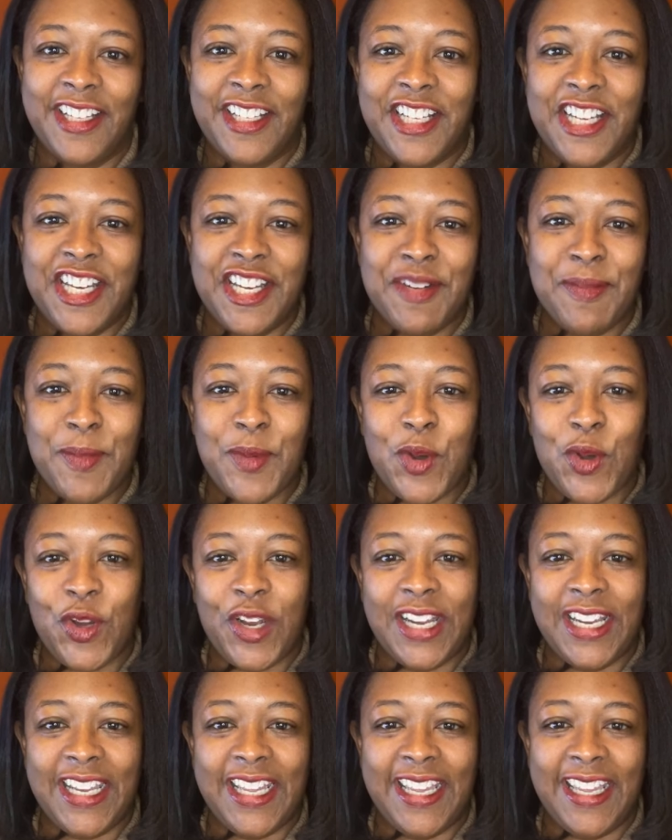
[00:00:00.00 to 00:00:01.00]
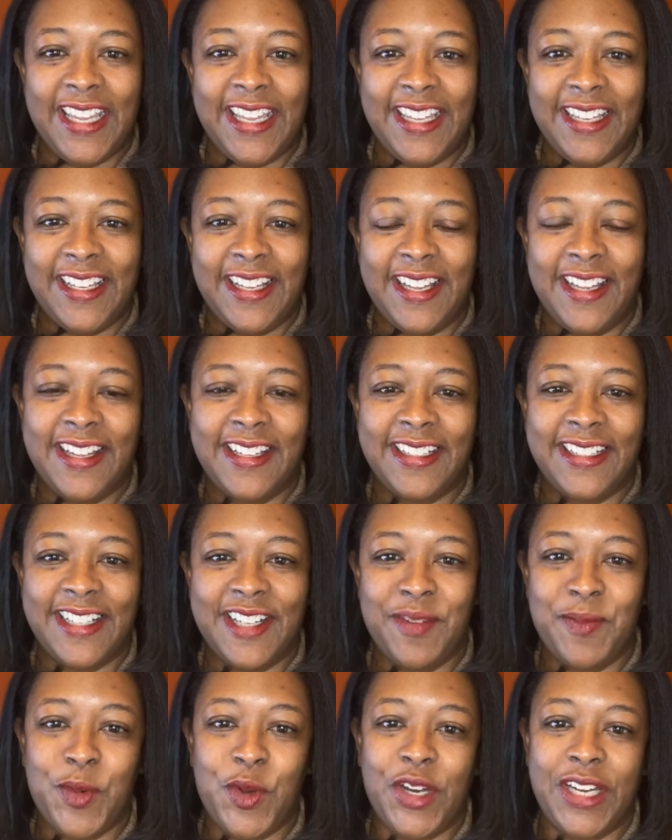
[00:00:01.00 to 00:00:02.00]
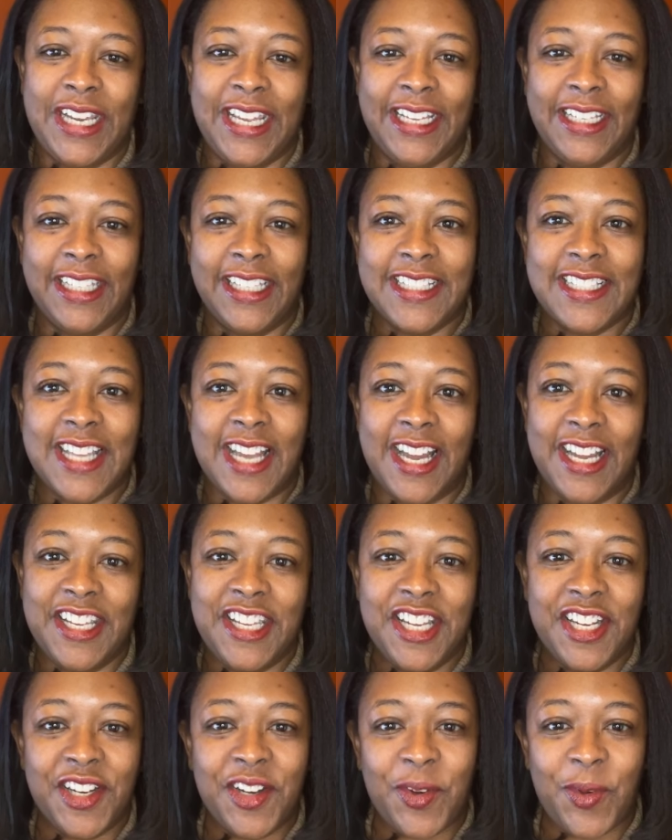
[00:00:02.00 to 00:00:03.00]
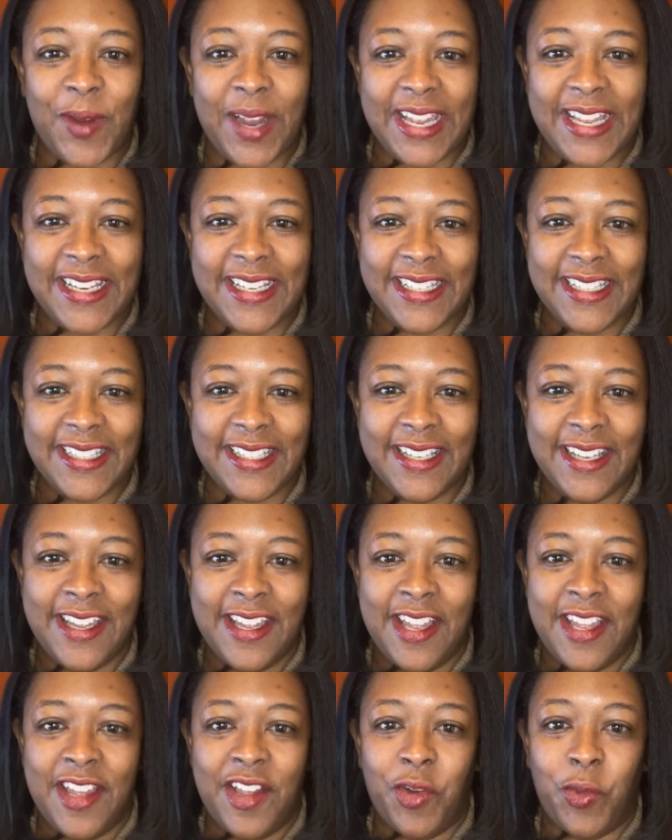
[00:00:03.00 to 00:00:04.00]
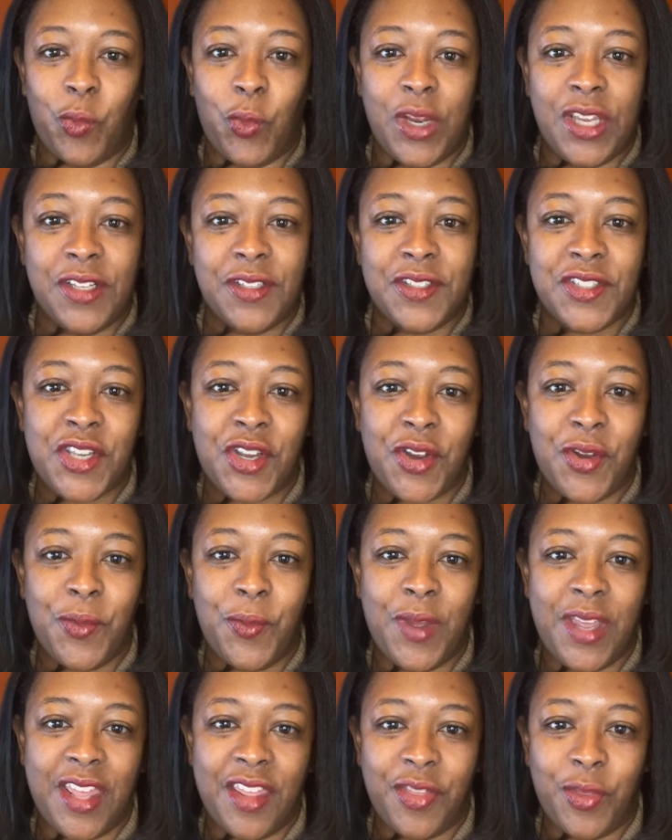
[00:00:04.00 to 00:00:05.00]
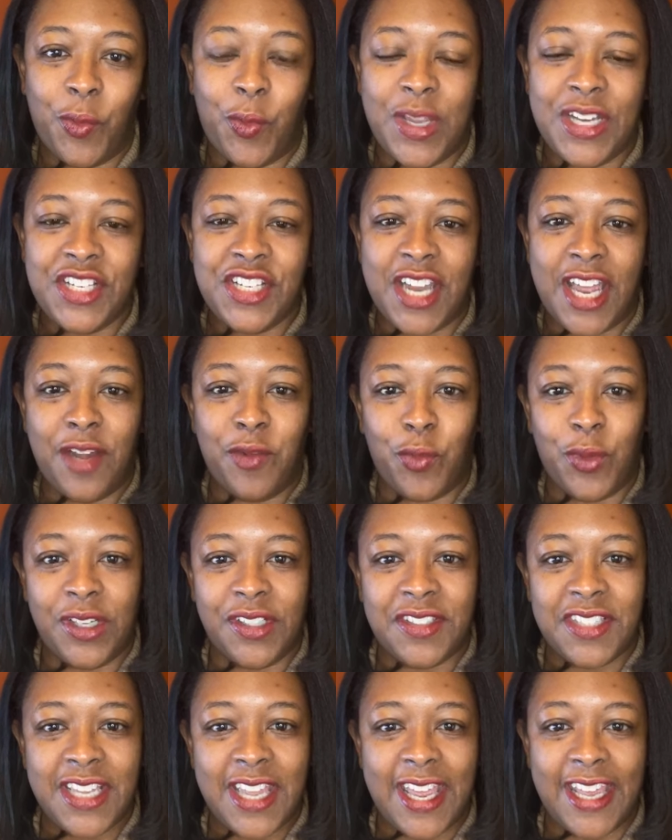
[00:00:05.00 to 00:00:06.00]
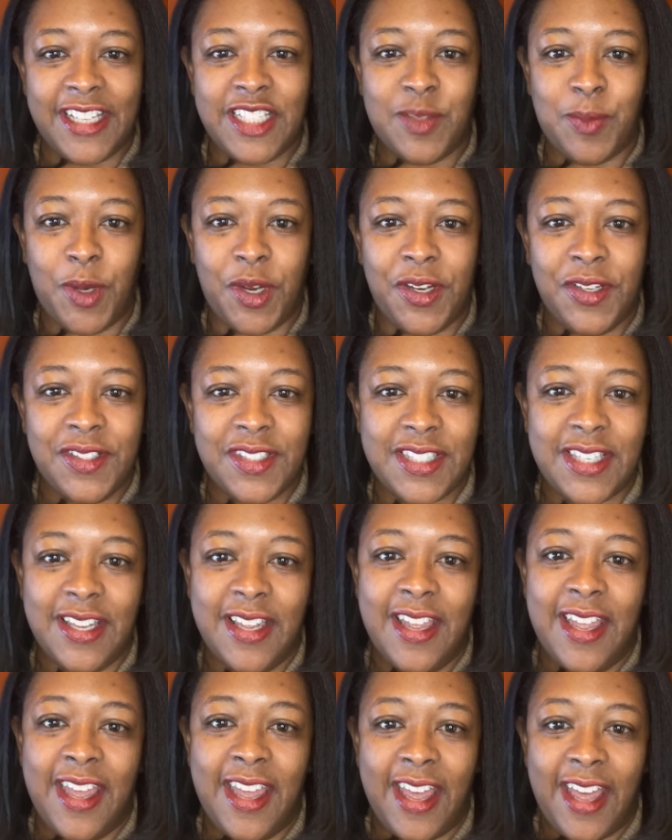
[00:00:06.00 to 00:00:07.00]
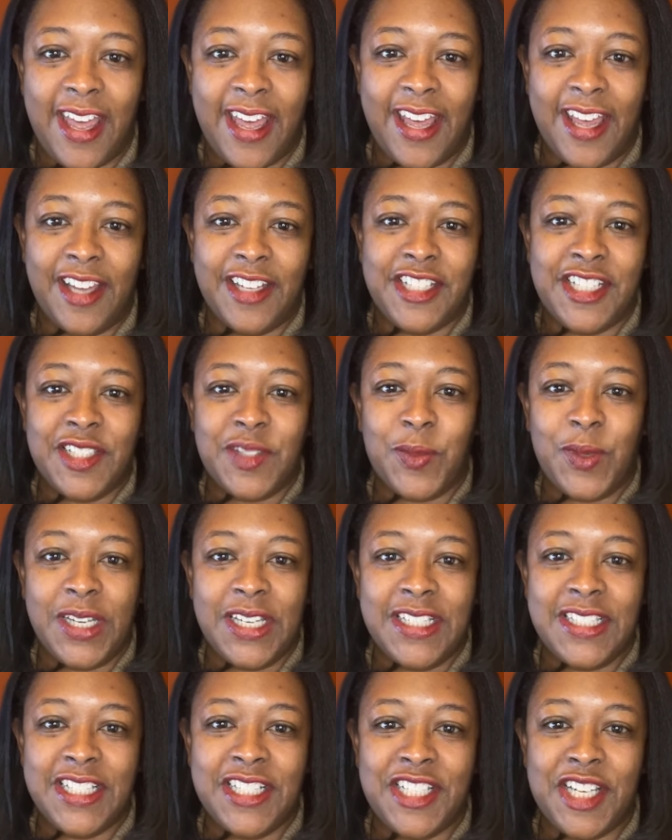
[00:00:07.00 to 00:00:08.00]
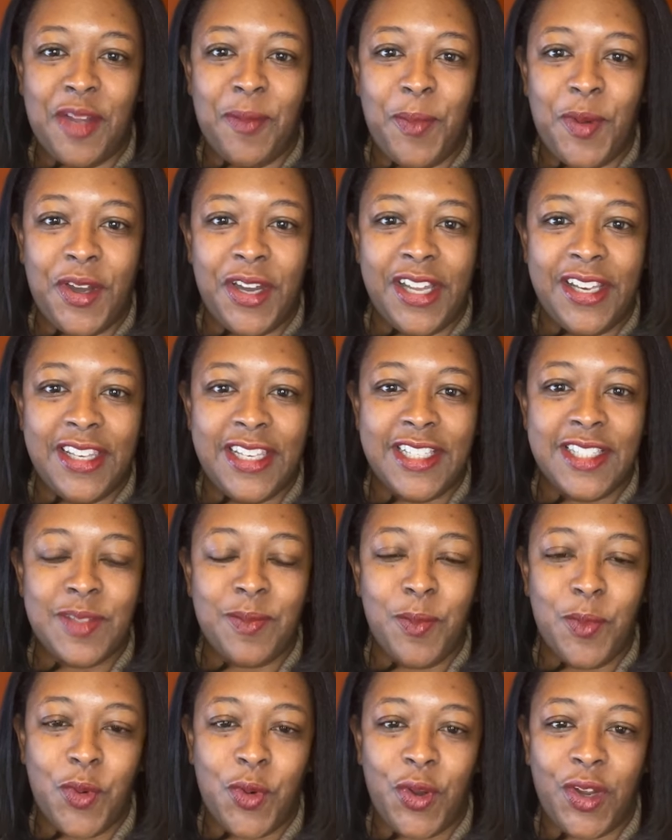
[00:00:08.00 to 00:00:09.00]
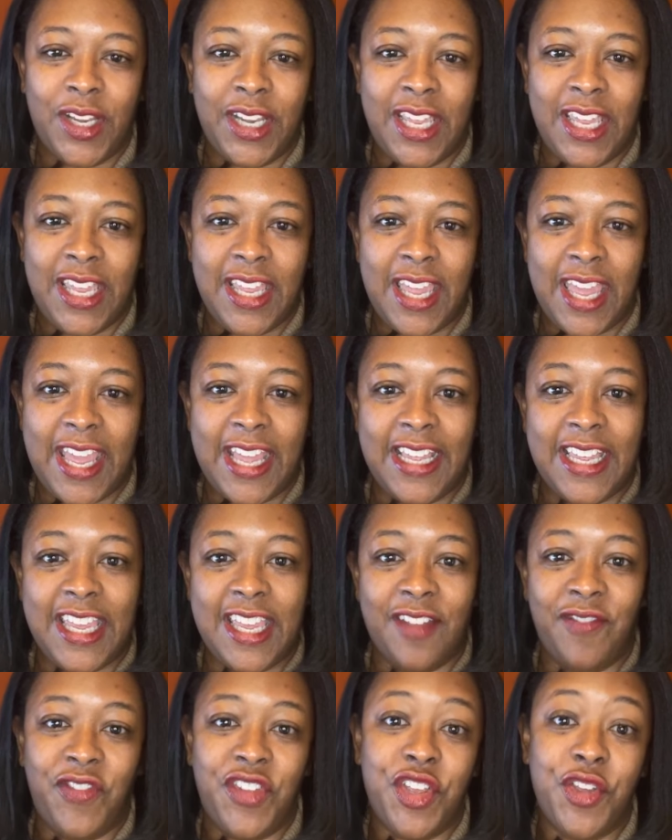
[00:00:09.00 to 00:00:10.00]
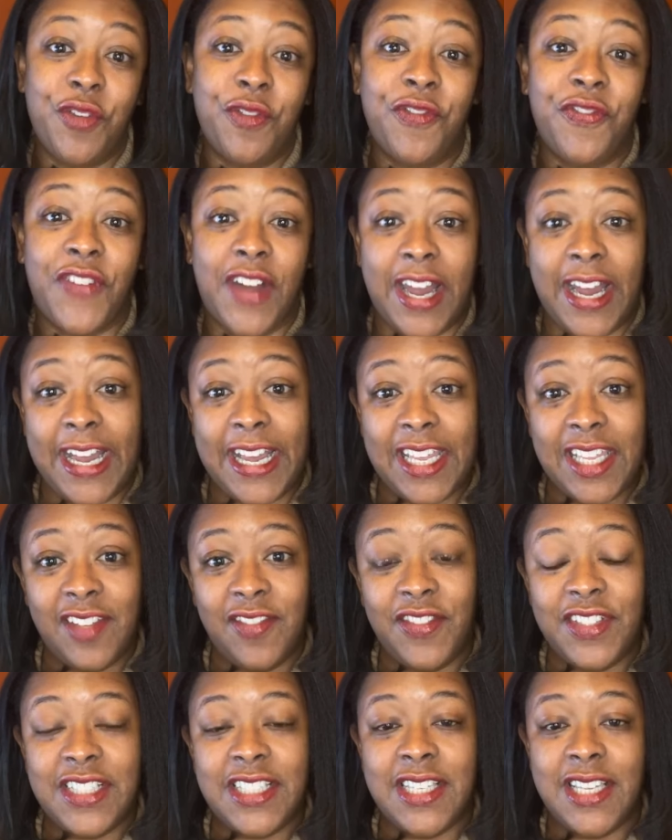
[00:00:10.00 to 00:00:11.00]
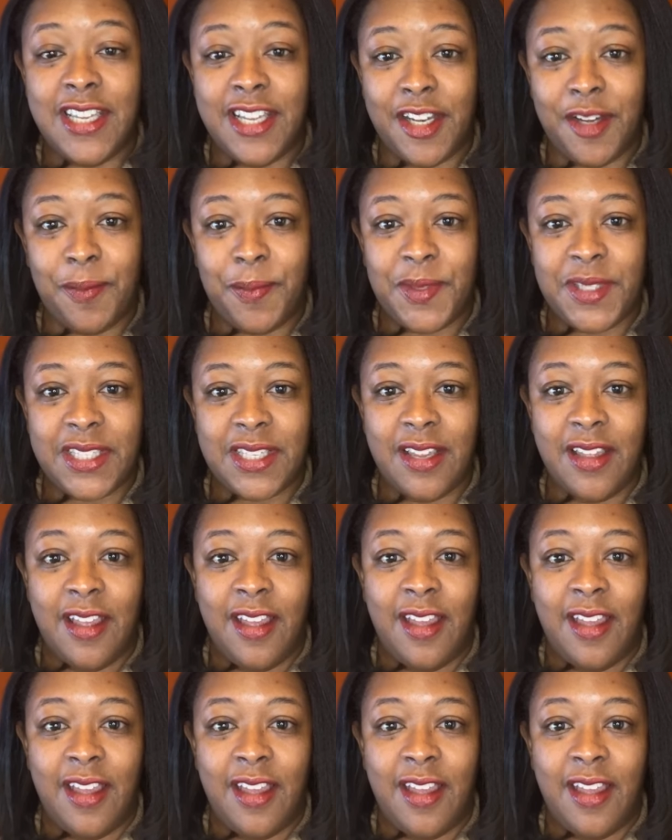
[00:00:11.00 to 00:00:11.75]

Good morning. Good morning. Latanya Creighton, realtor with We Shine Realty Experts. Just wanted to jump on this morning and give you 5 tips